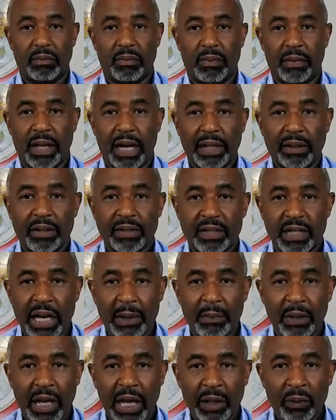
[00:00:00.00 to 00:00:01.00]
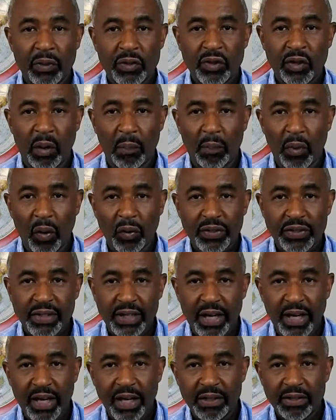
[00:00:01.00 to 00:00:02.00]
had the same language on both
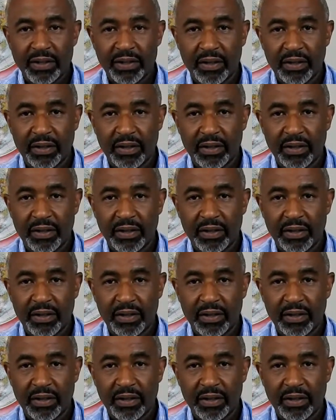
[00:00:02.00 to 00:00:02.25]
sides.